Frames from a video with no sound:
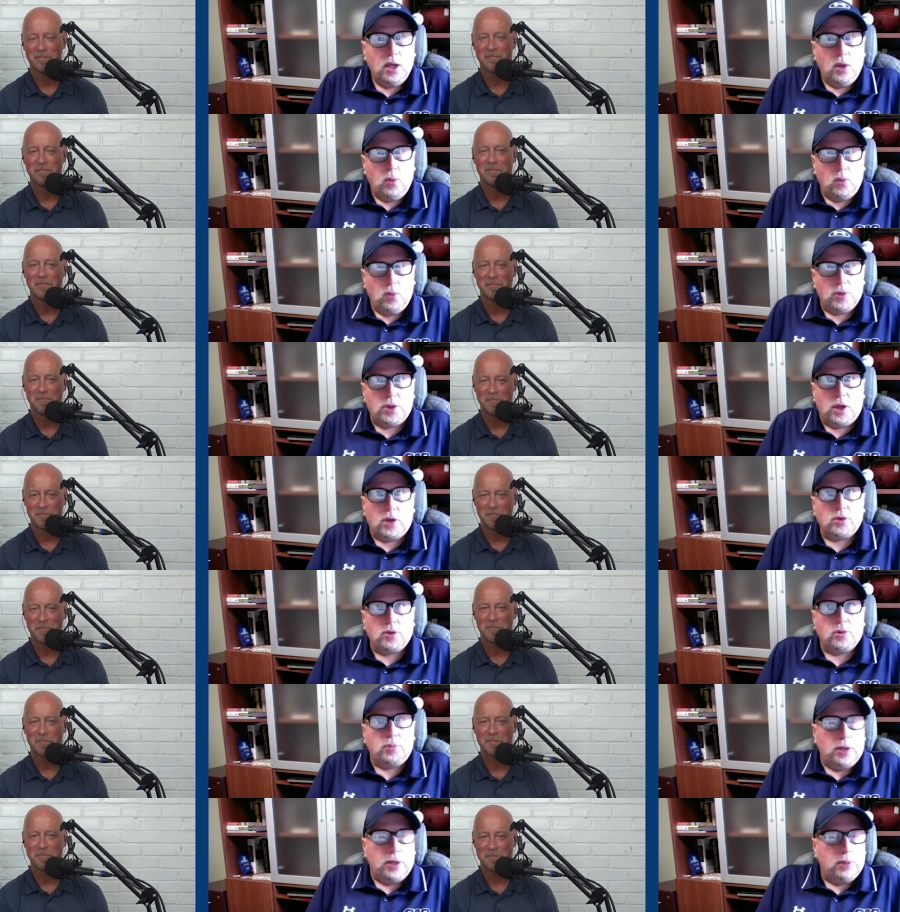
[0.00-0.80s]
Speaker 1: with other
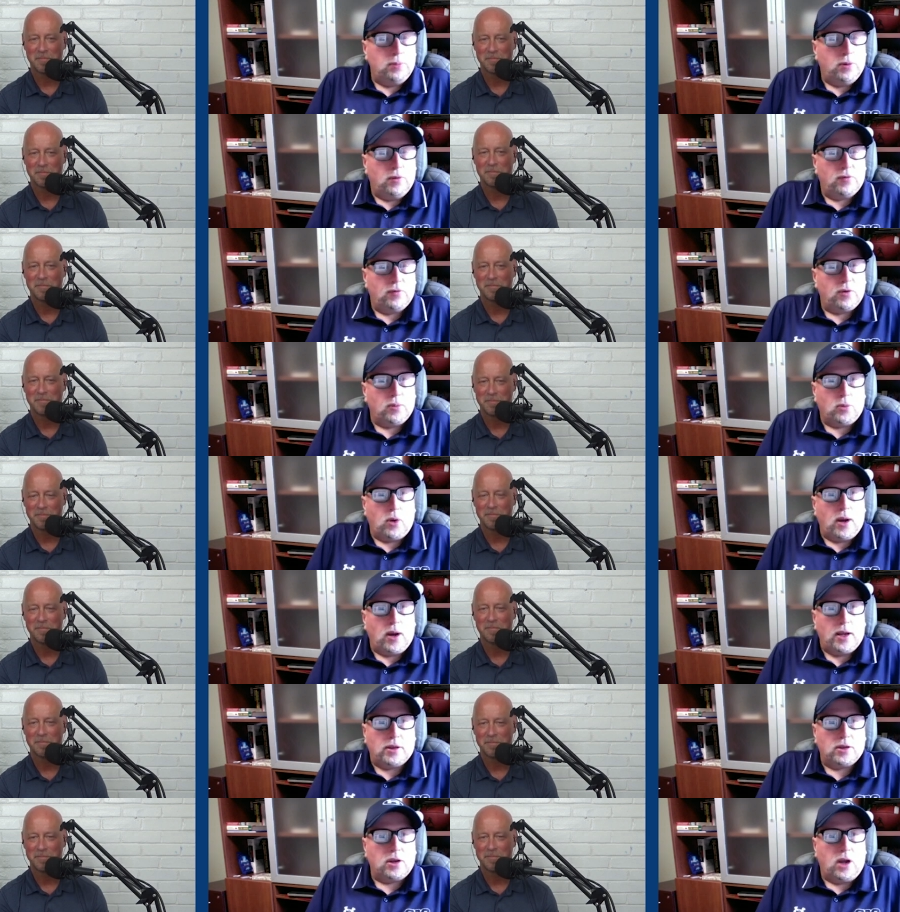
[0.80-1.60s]
people from
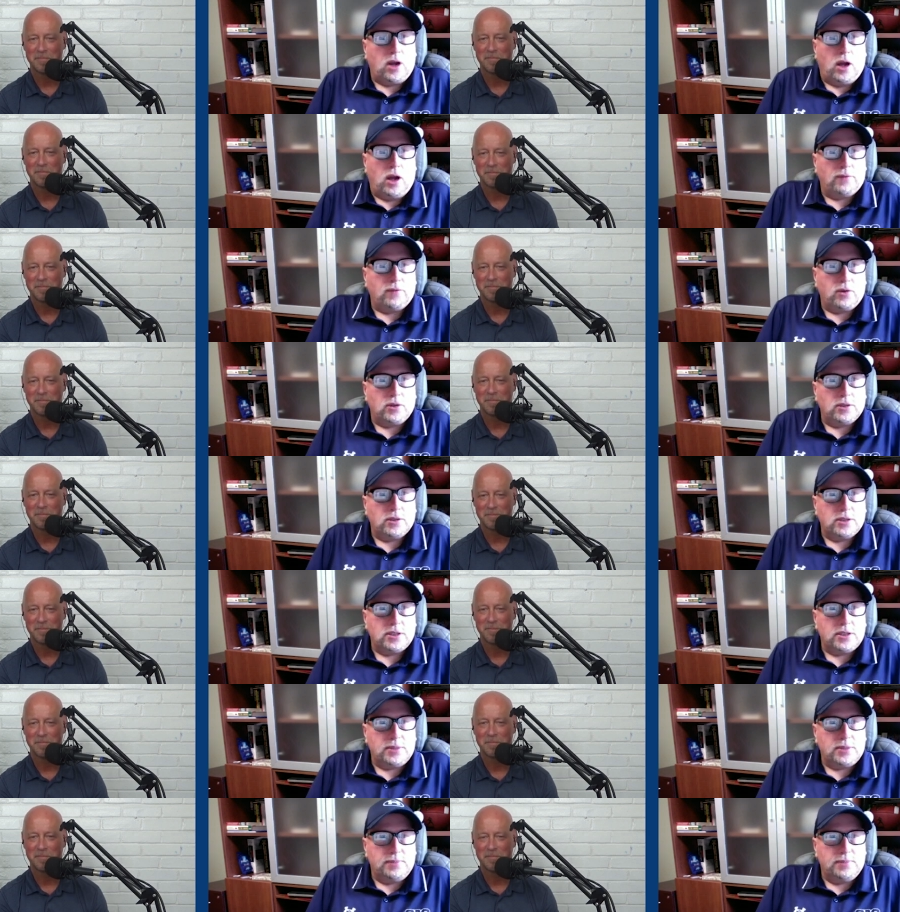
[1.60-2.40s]
around the conference.